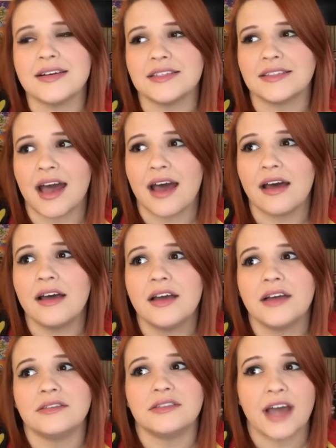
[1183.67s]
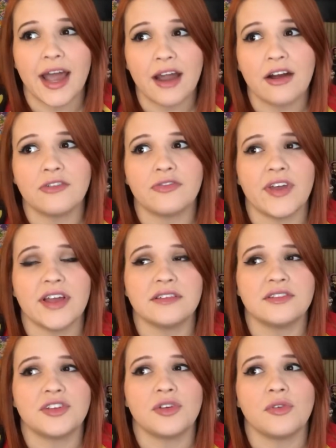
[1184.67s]
is that diehard
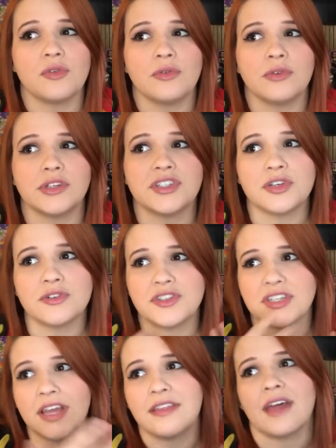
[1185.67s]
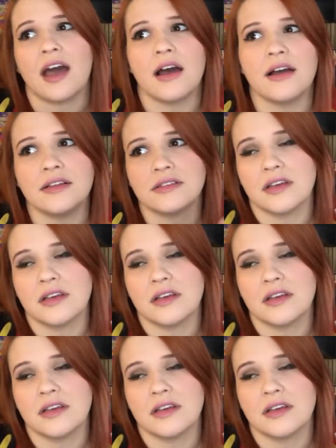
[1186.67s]
fans who associate that